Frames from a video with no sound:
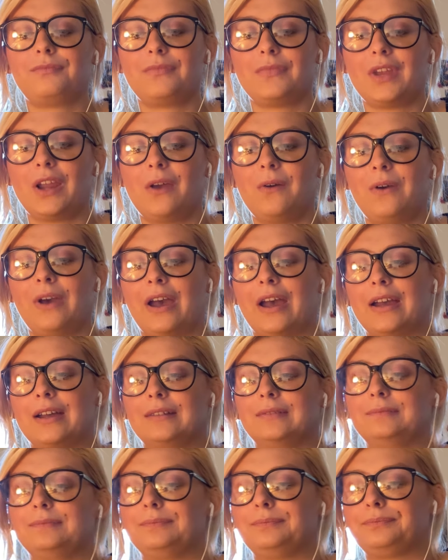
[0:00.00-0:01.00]
Okay.
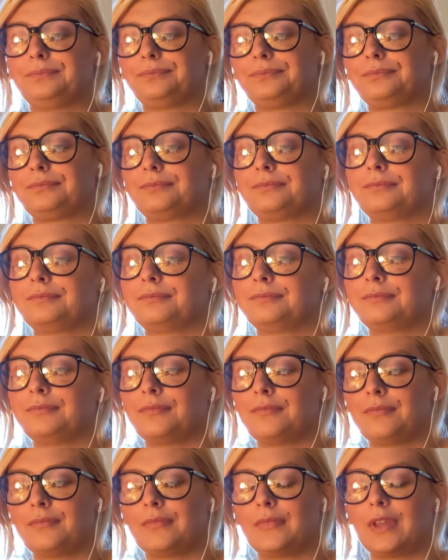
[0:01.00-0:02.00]

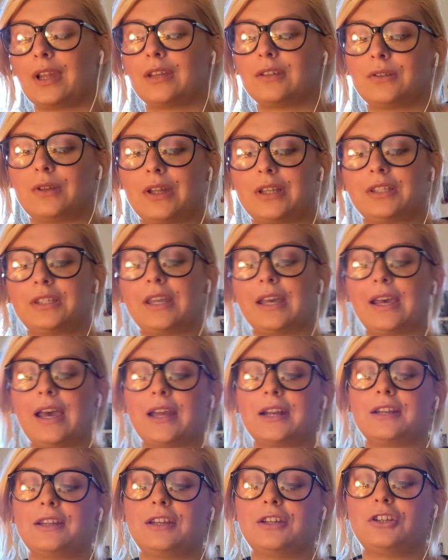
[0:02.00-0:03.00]
So that's
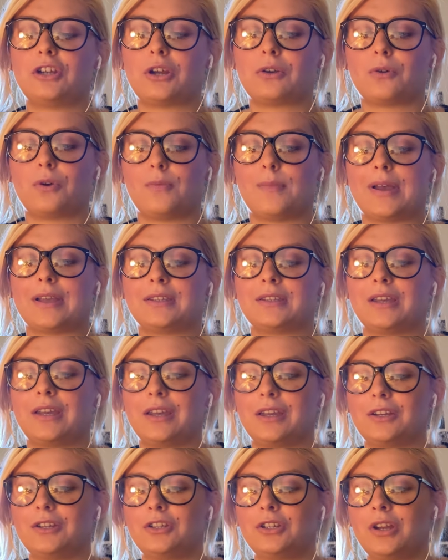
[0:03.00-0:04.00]
kind of the general
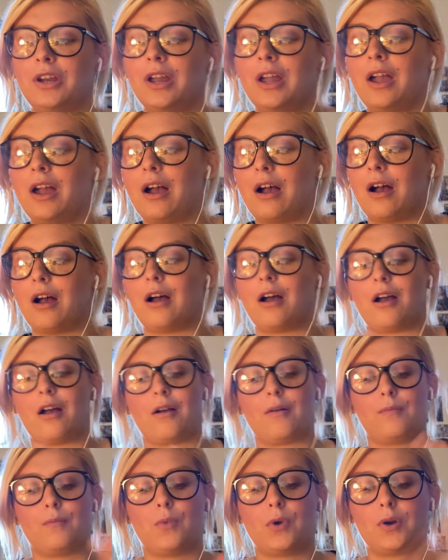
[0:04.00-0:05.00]
message.
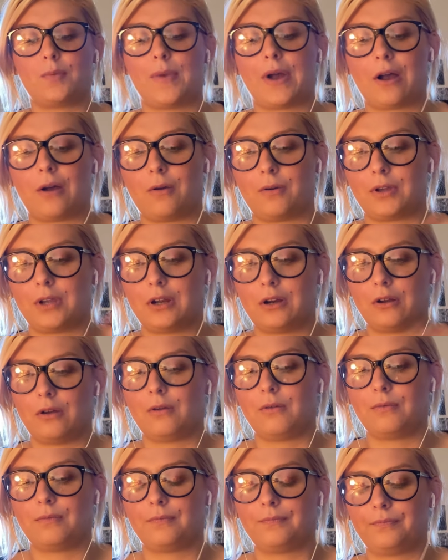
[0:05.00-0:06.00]
What about,
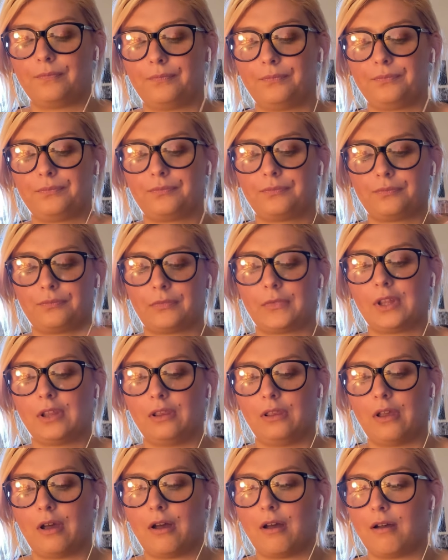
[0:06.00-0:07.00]

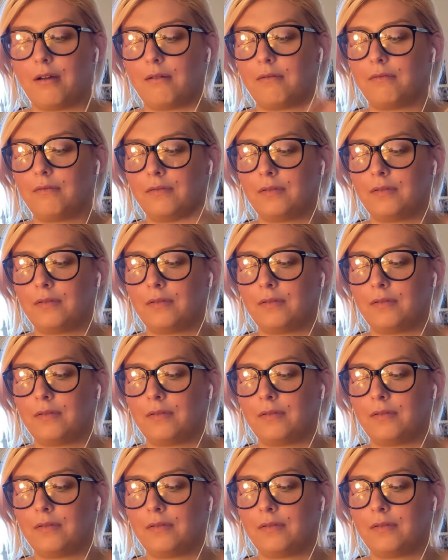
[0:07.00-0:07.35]
love